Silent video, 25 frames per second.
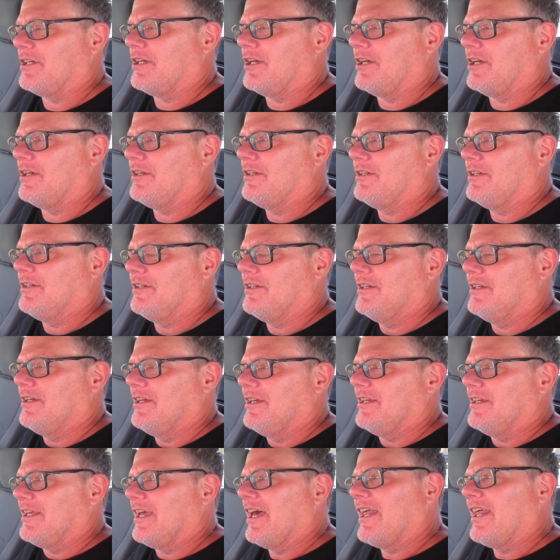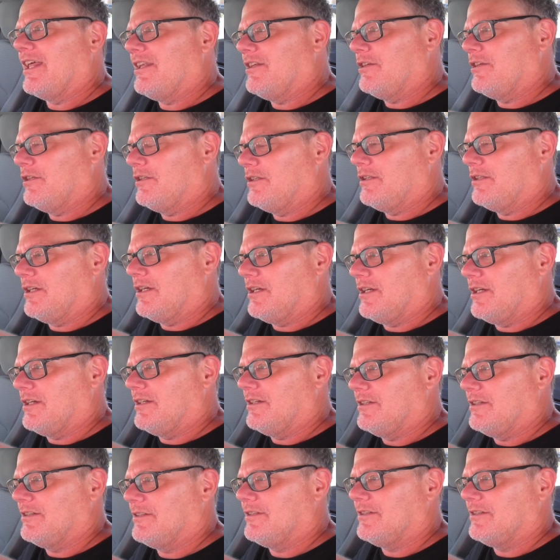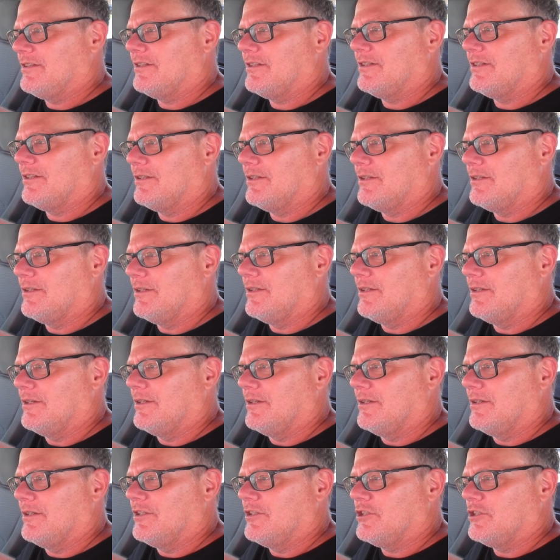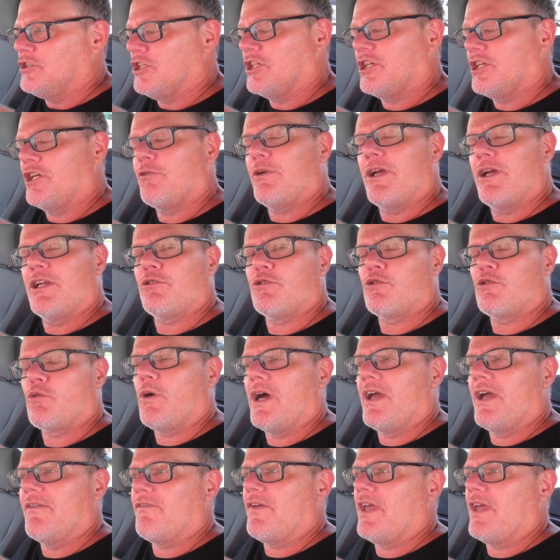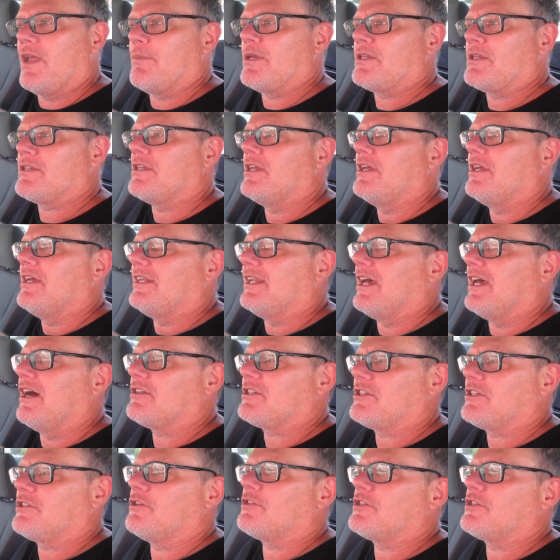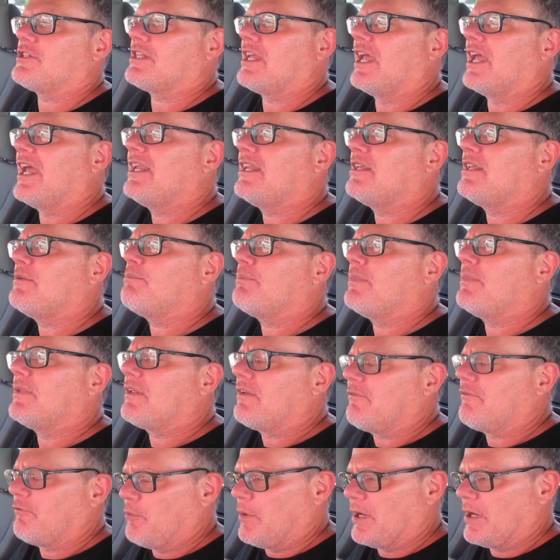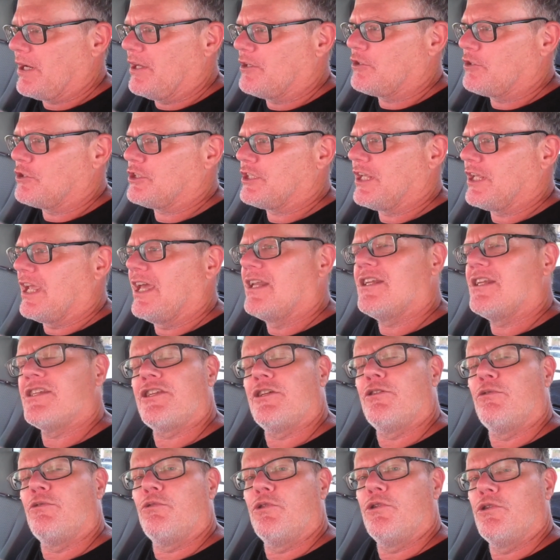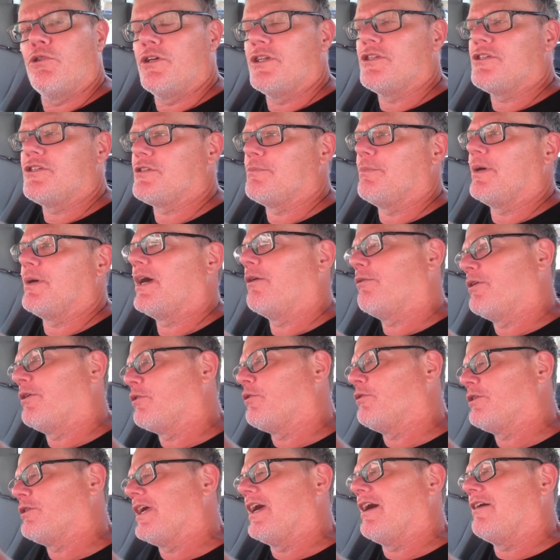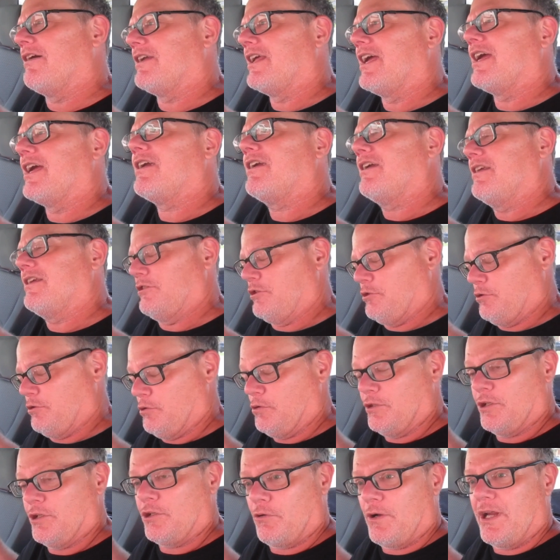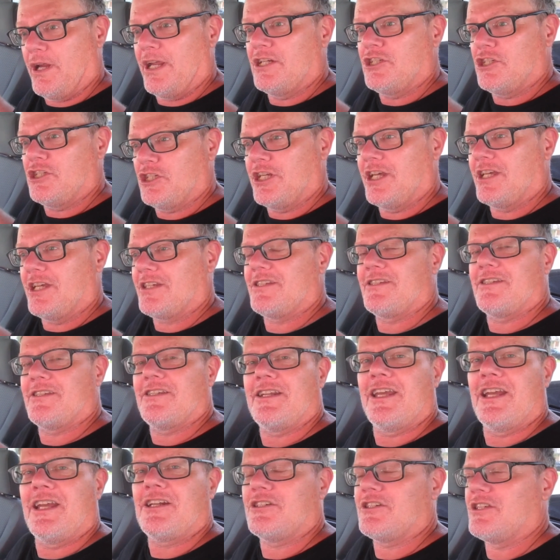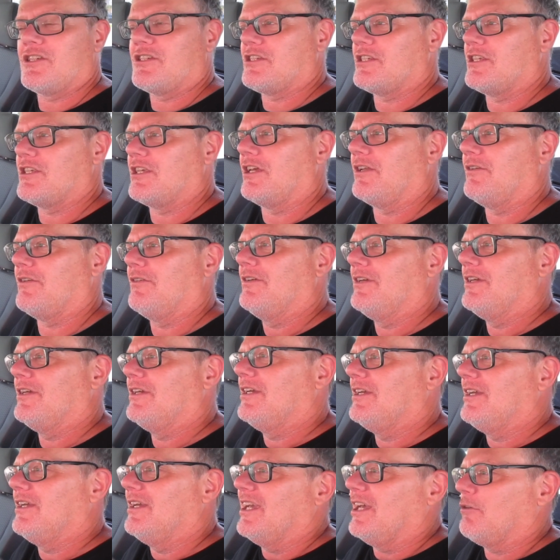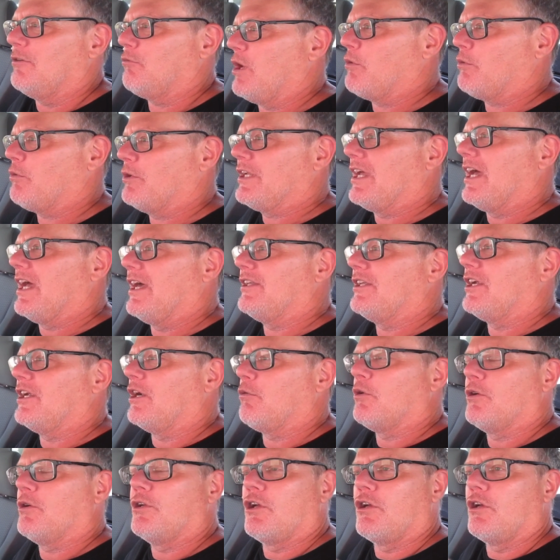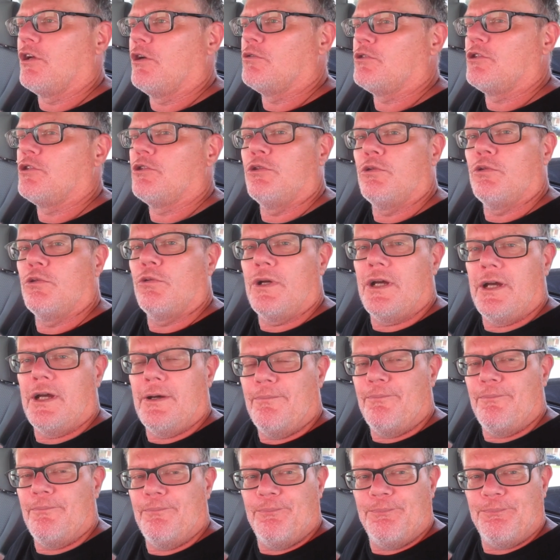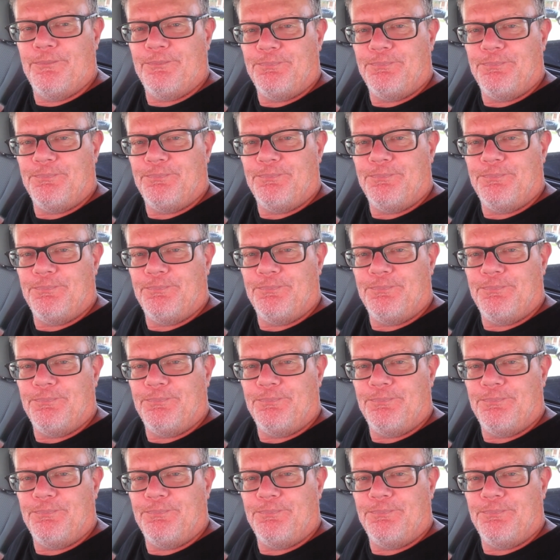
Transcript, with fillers: uh, yeah, that little uh, chicken ranch was quite famous. Now it's still standing, from what I understand, it's in ruins, but I want to go down at, to LaGrange, Texas and actually see it. And while we're down there, we're going to go to um,